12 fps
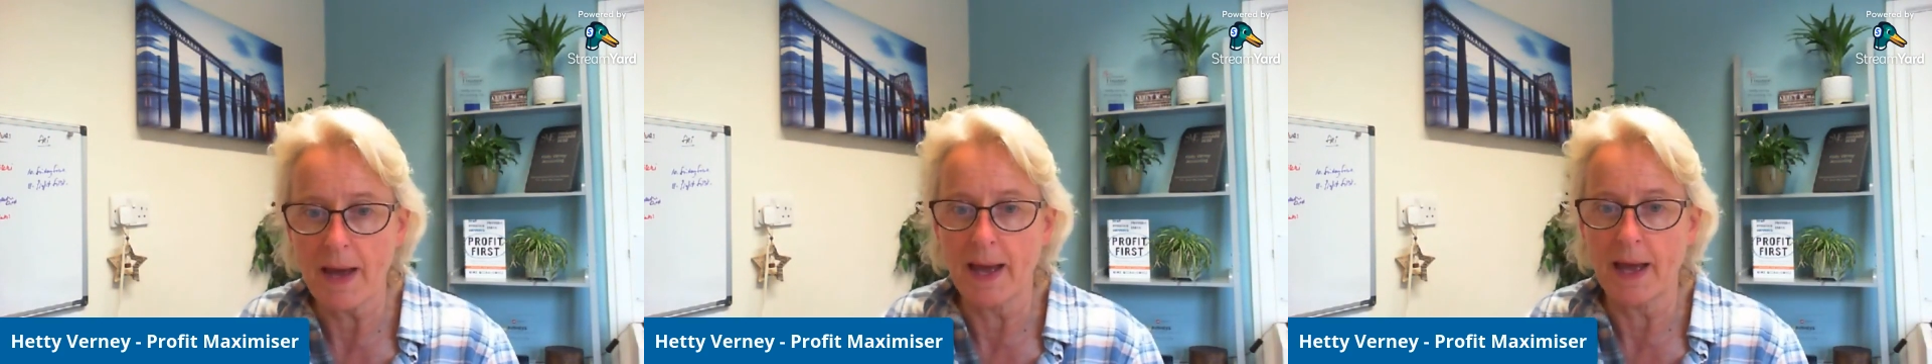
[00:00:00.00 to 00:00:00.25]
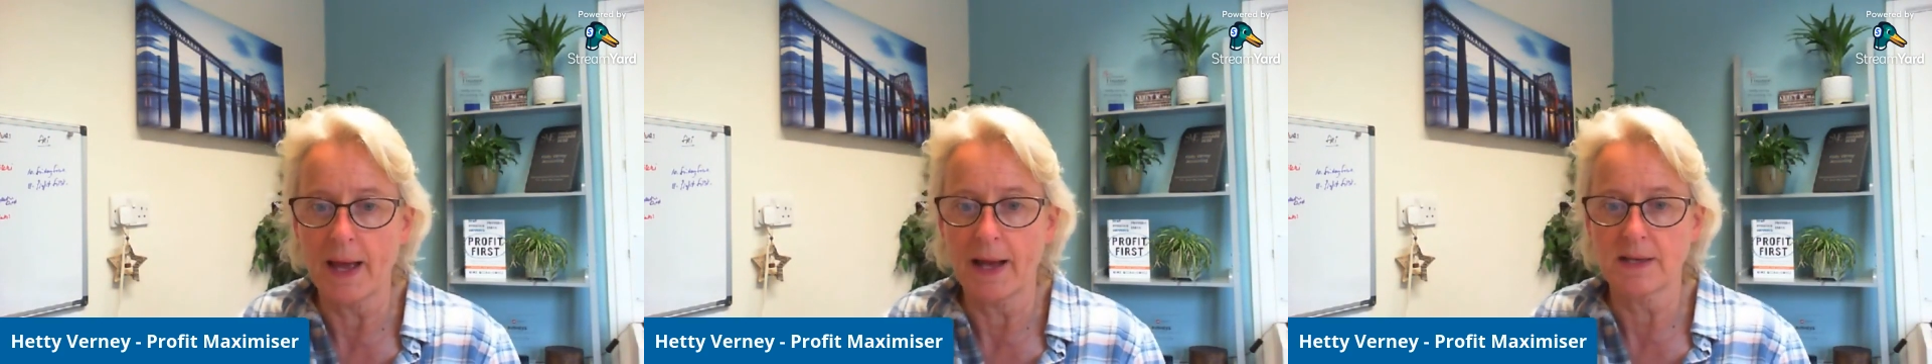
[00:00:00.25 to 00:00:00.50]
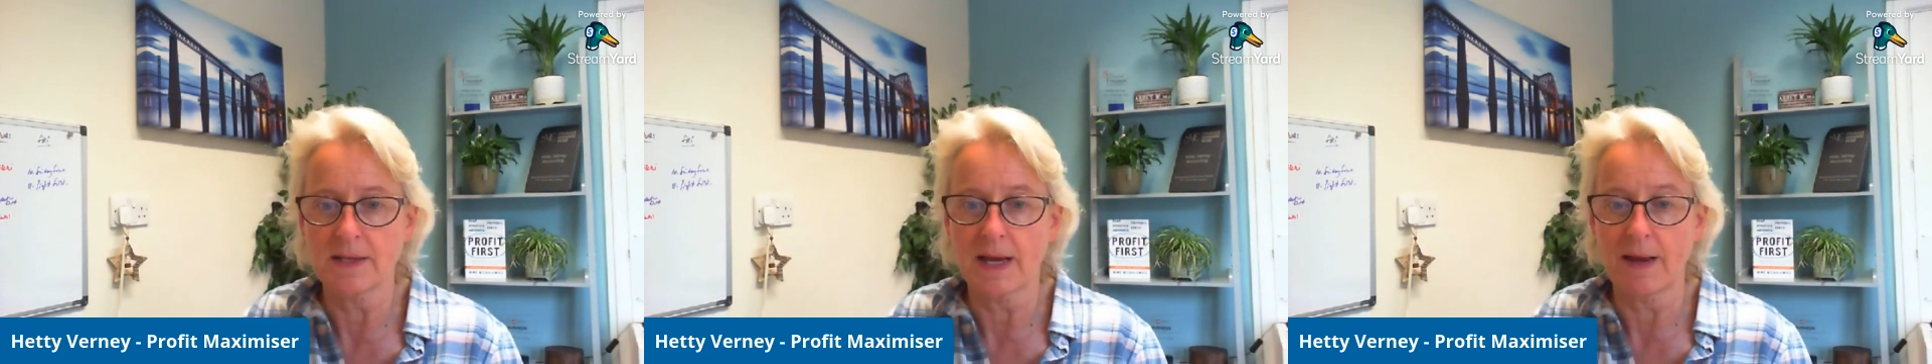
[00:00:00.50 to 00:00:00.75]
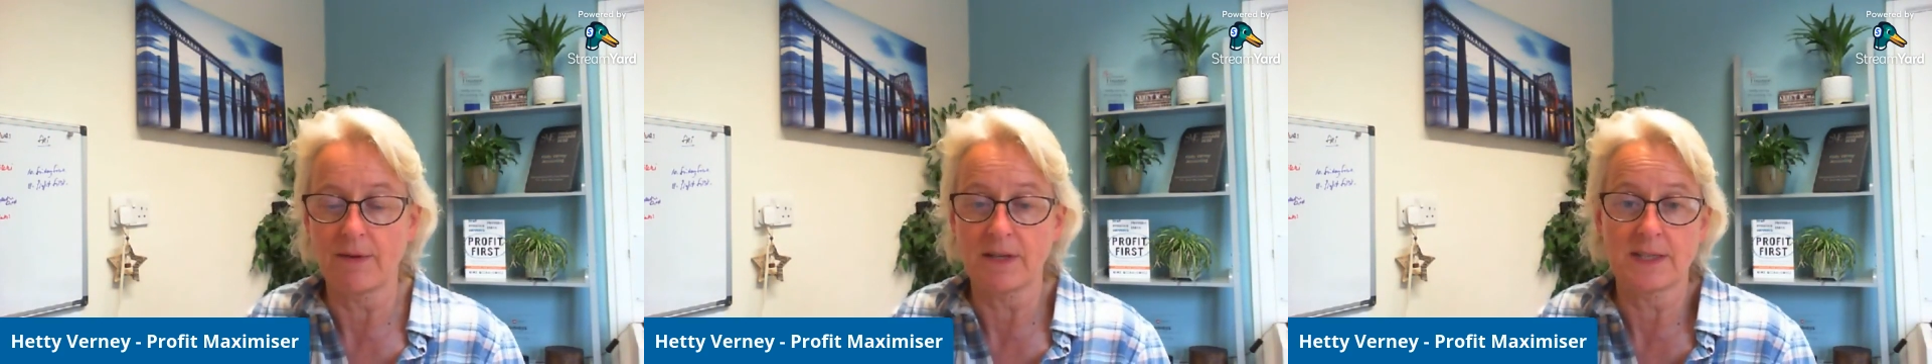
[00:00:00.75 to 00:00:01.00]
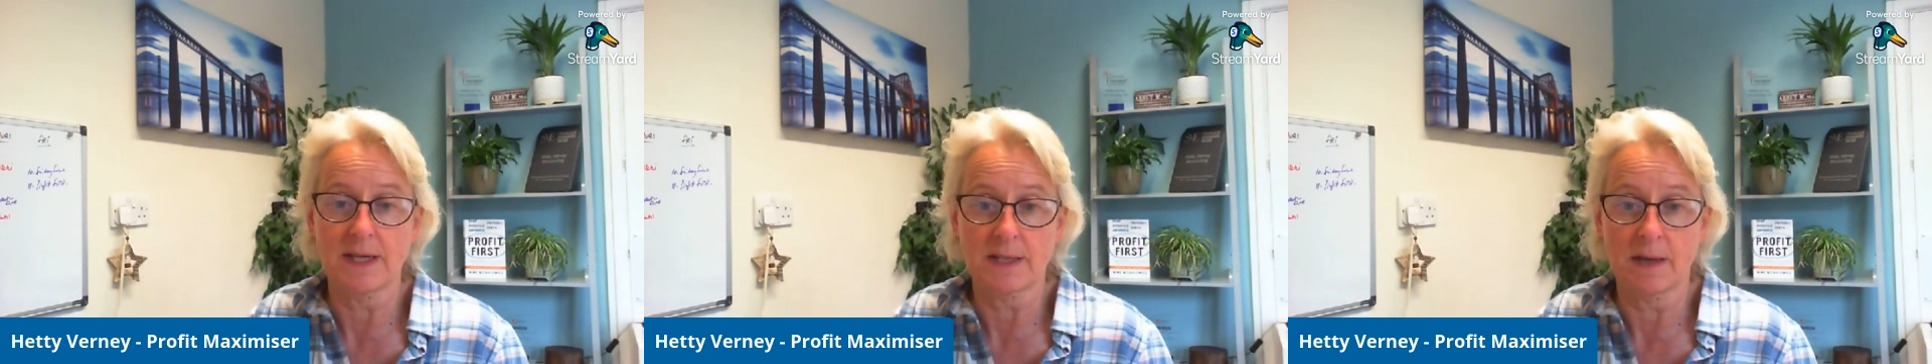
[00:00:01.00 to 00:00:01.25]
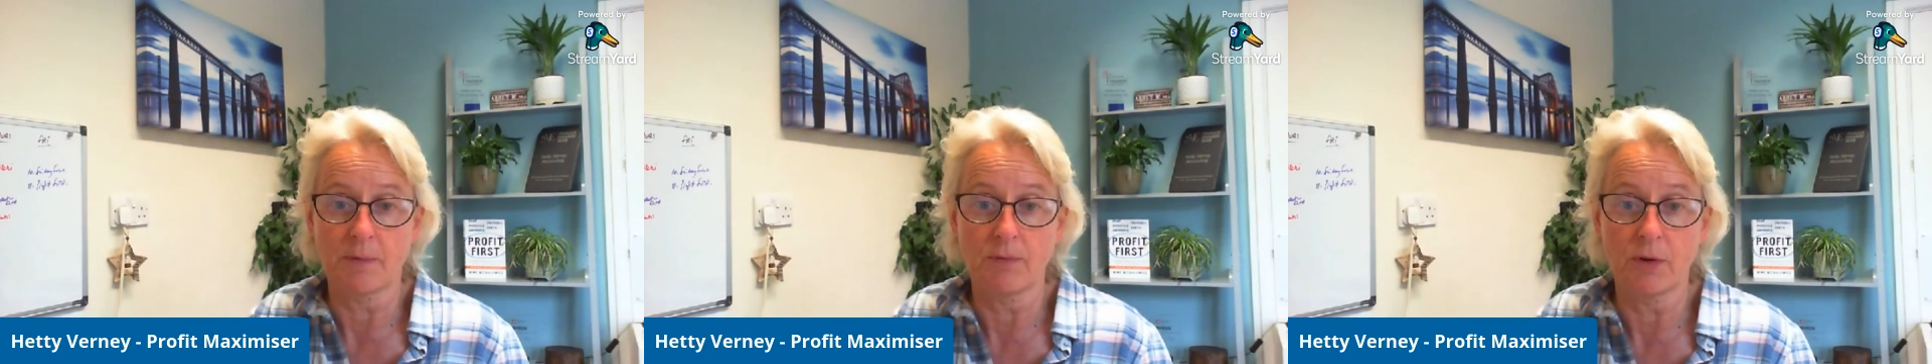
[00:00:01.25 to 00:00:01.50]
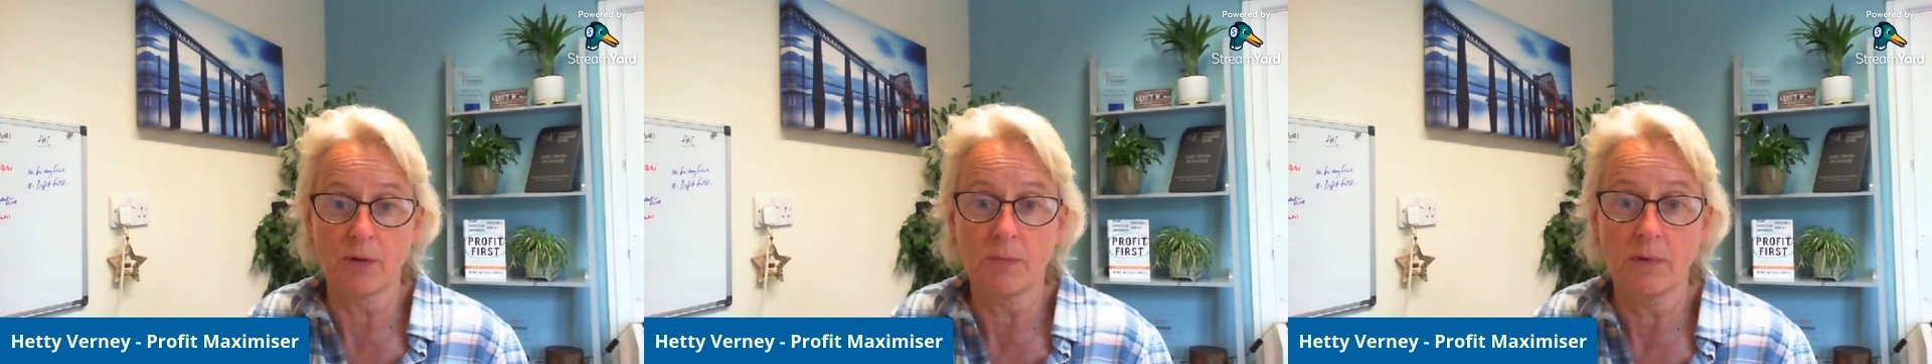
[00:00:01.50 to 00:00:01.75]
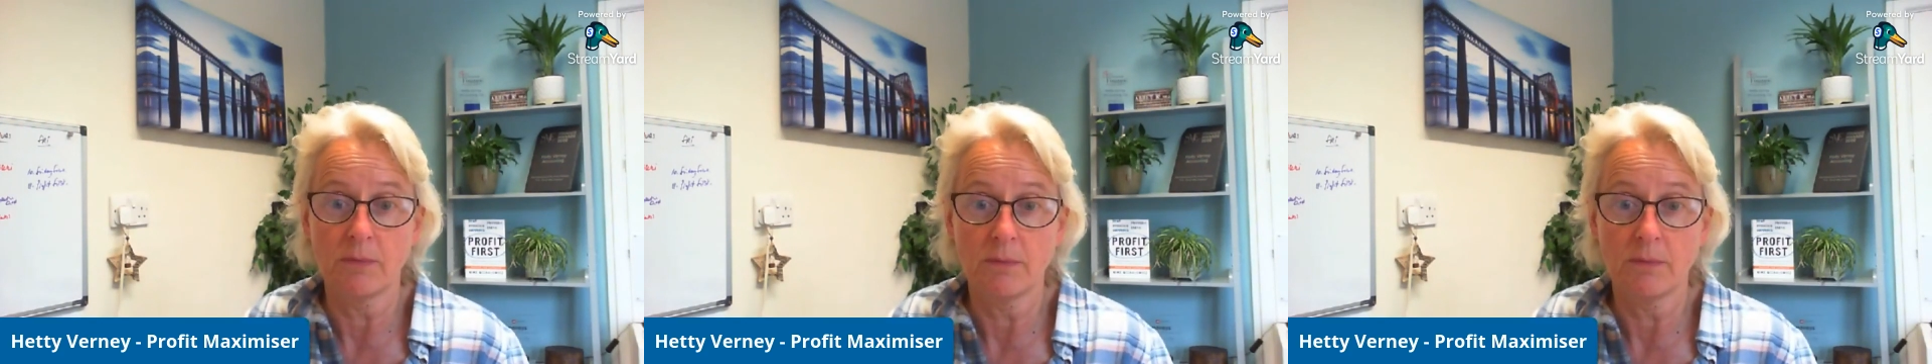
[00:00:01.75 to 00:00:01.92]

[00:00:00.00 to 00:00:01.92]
and having to set up a room